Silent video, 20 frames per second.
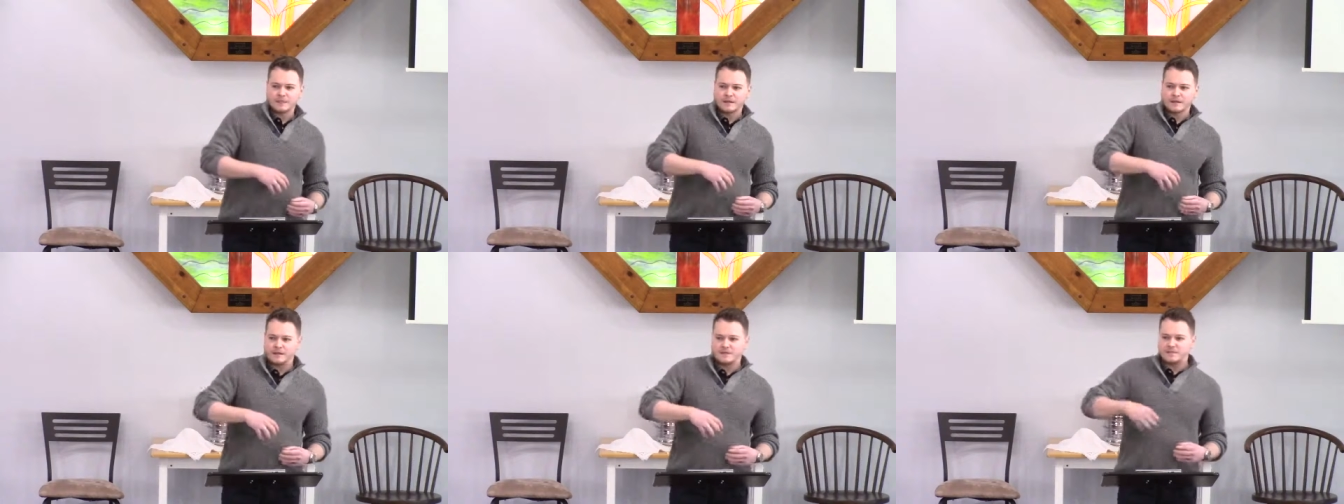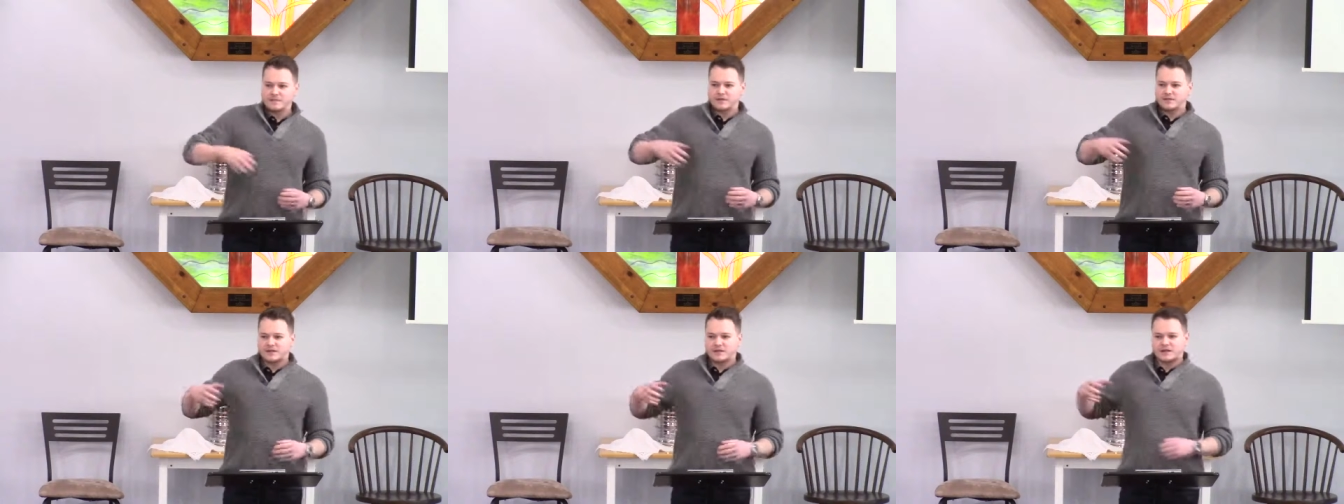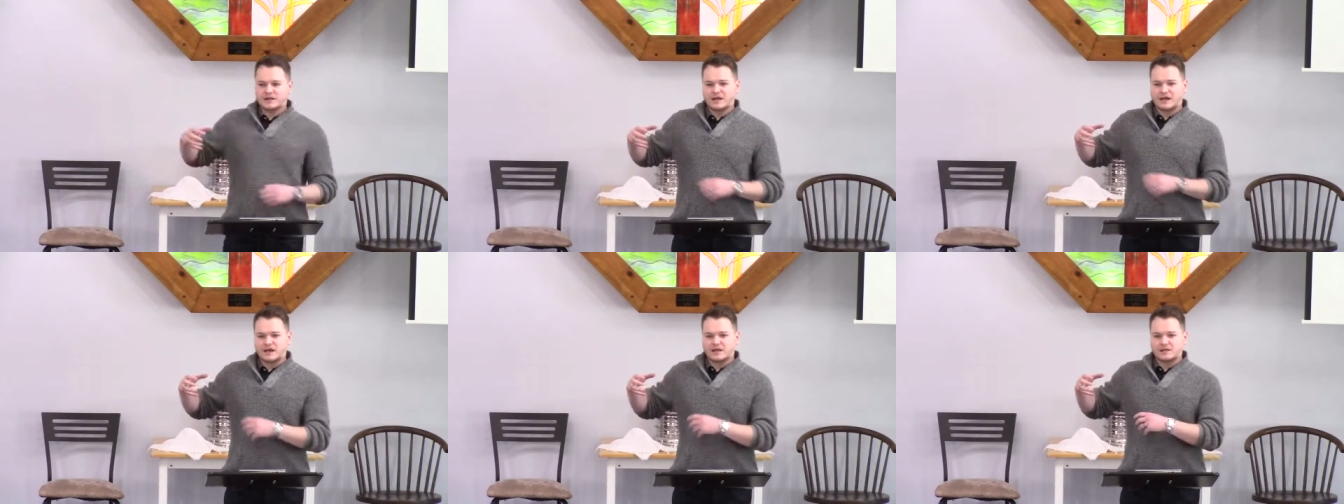it meant
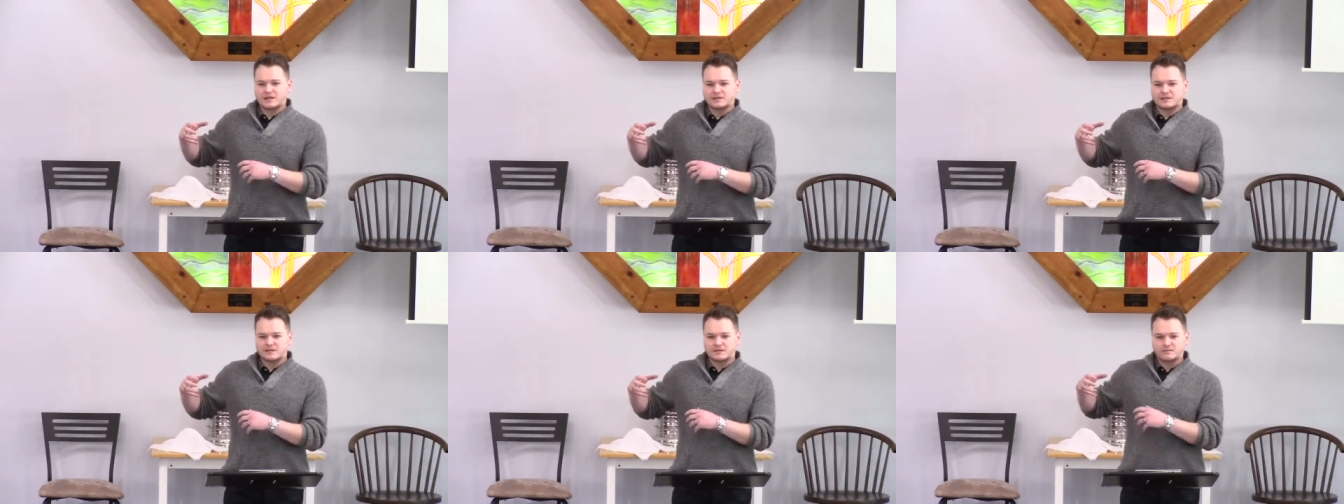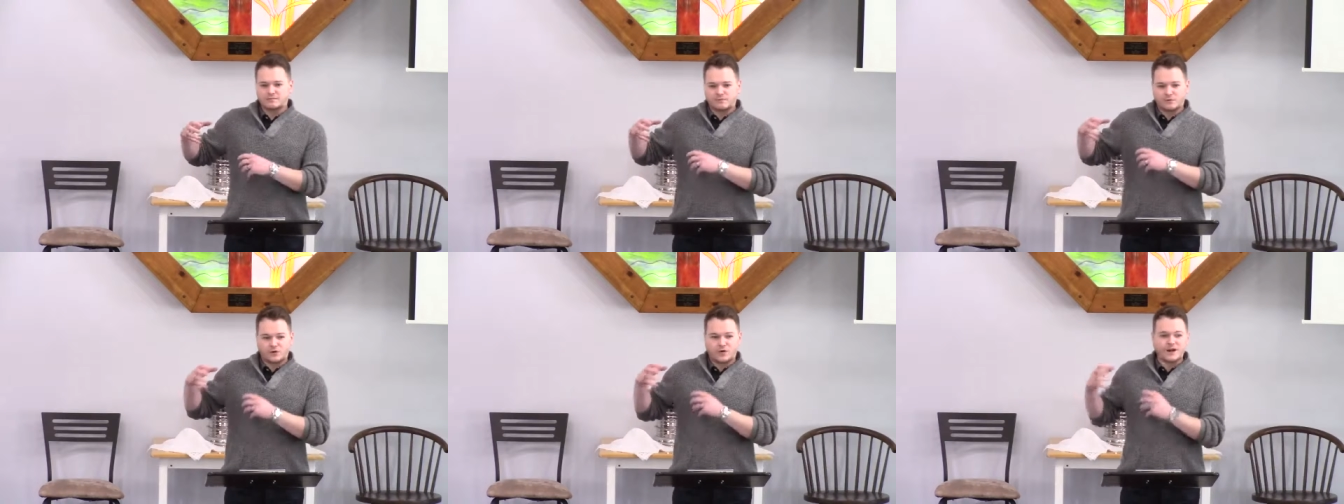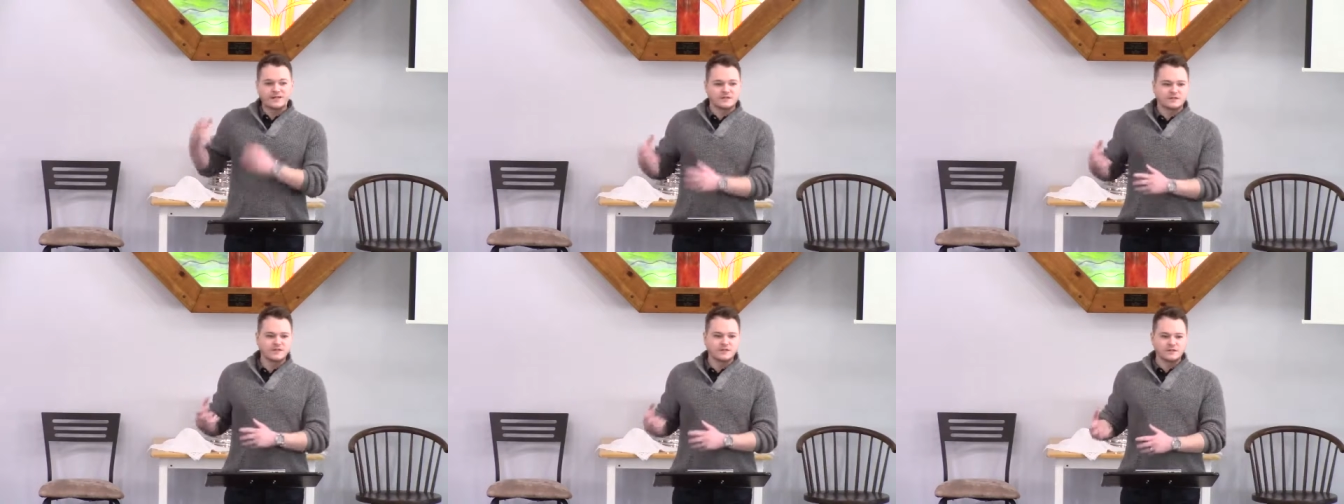that God's
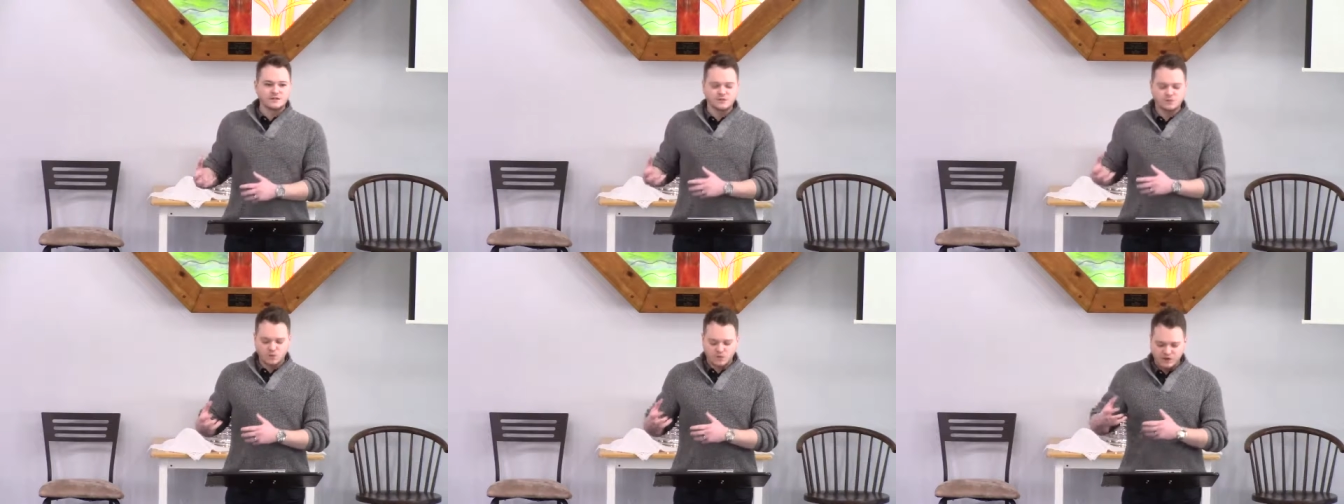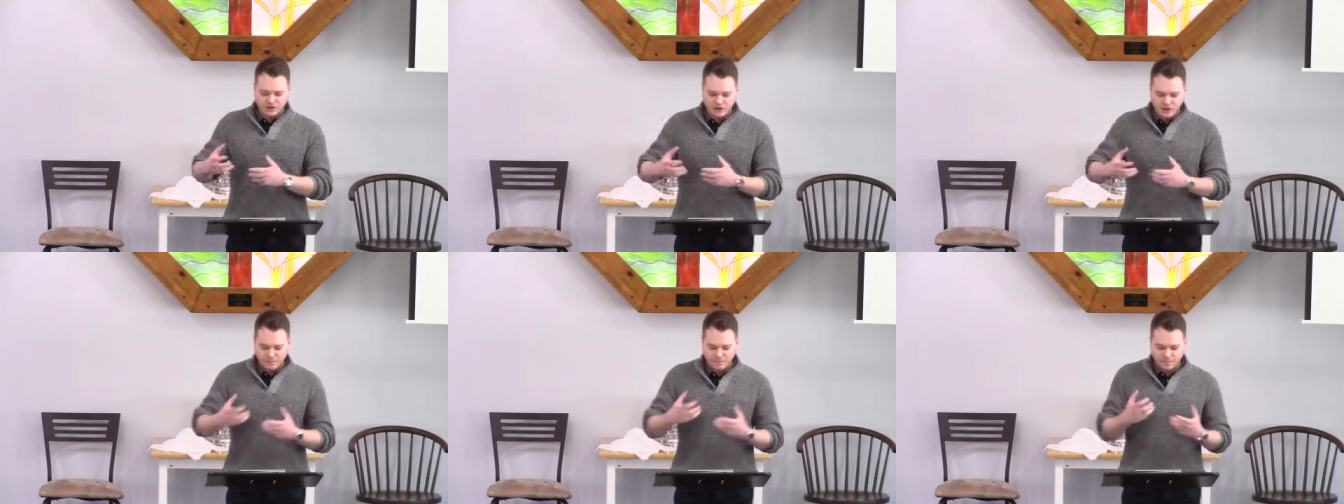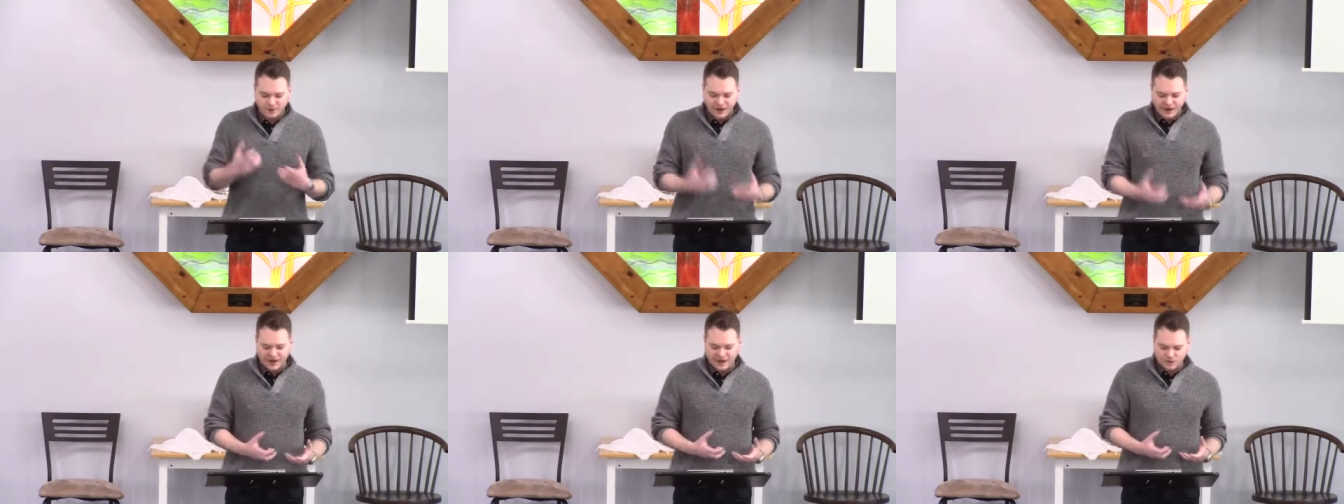presence would
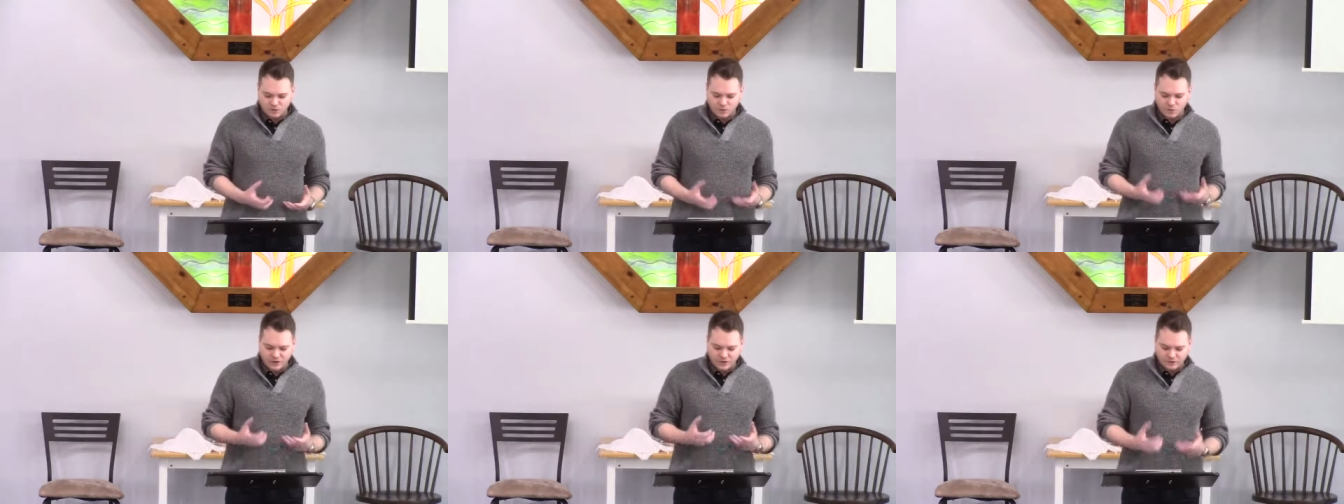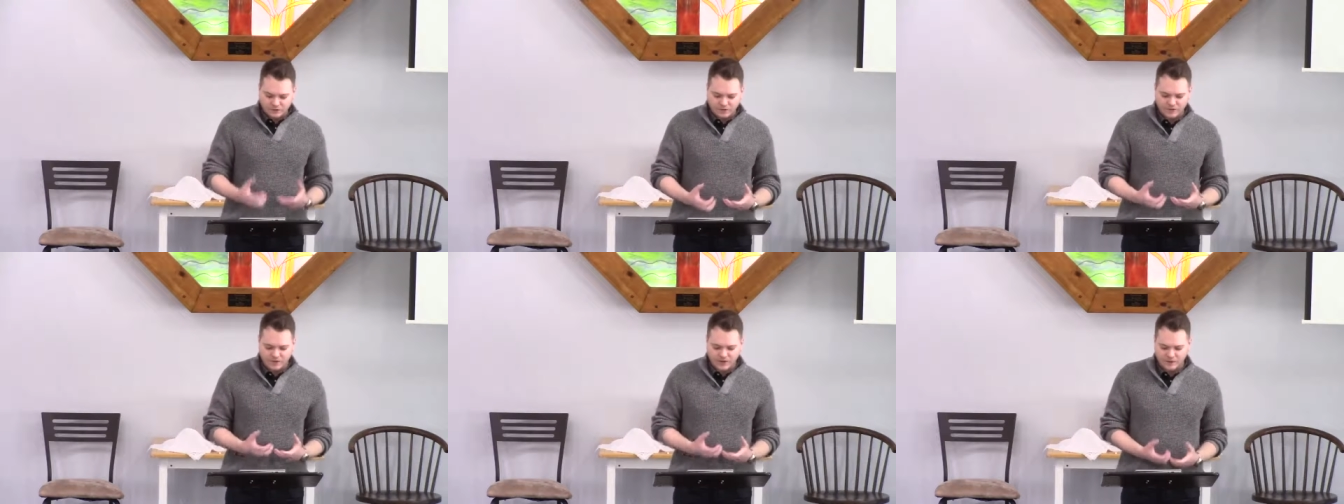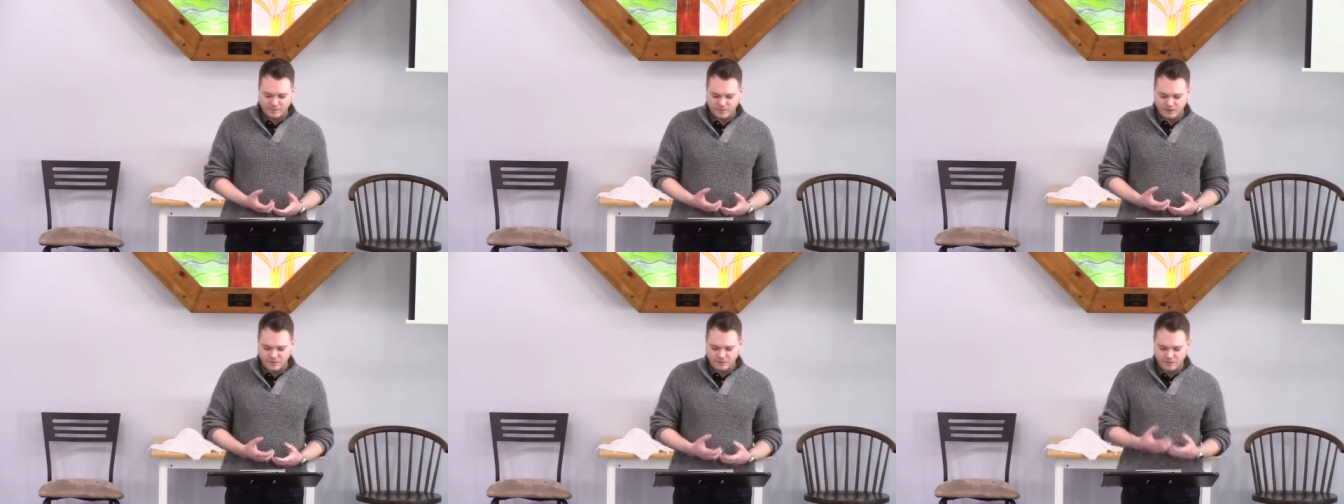abide with
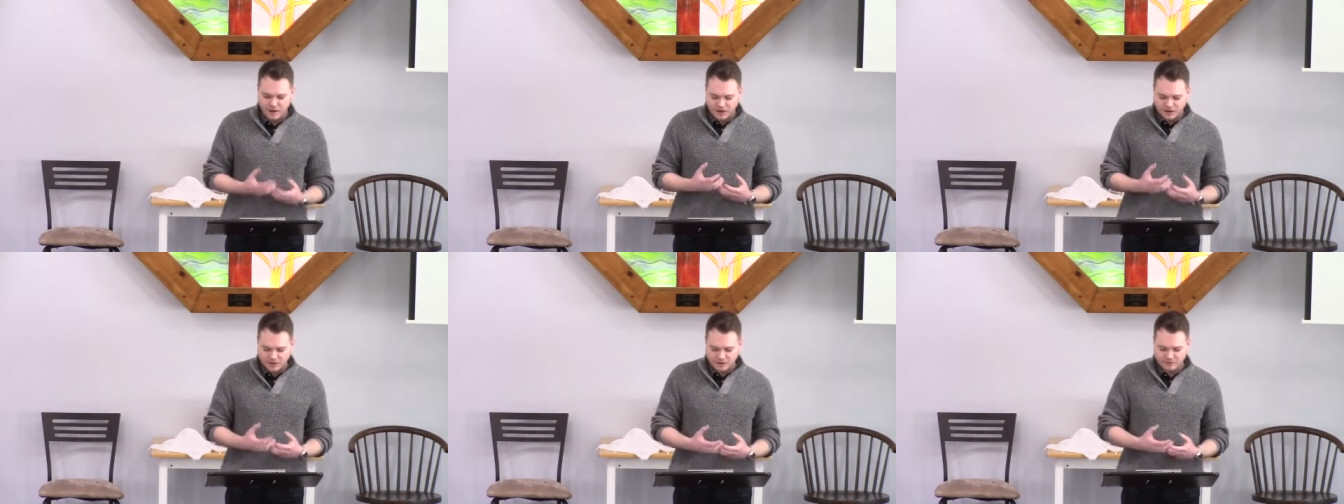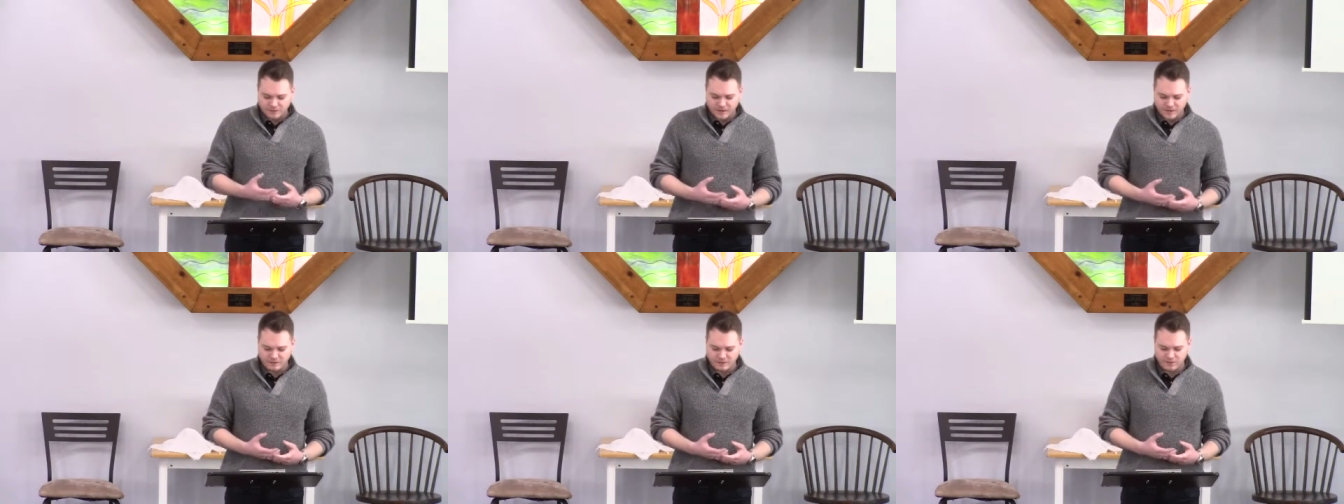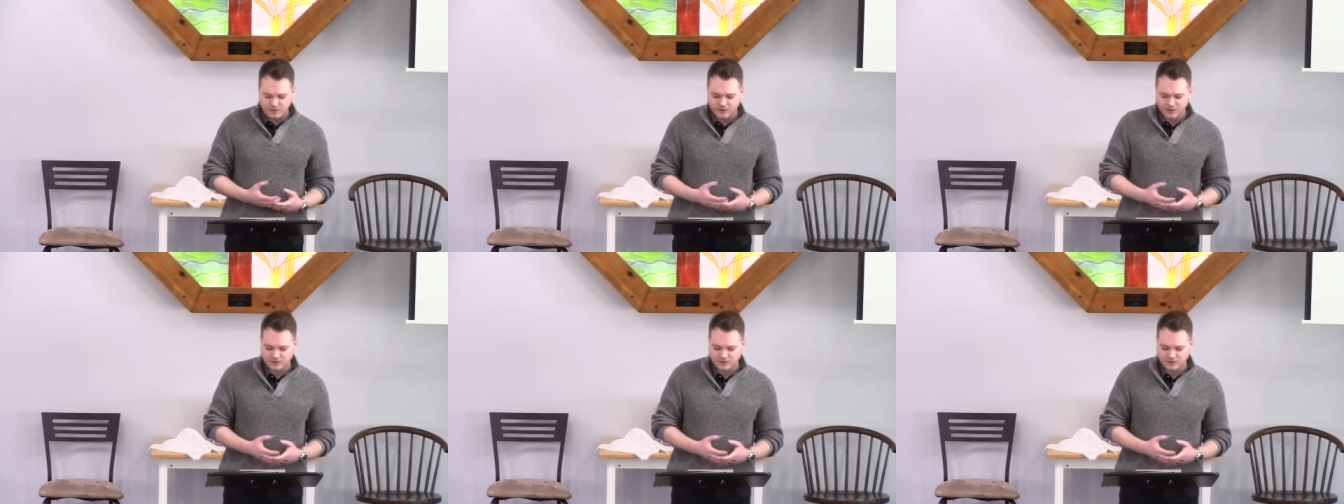them among the people.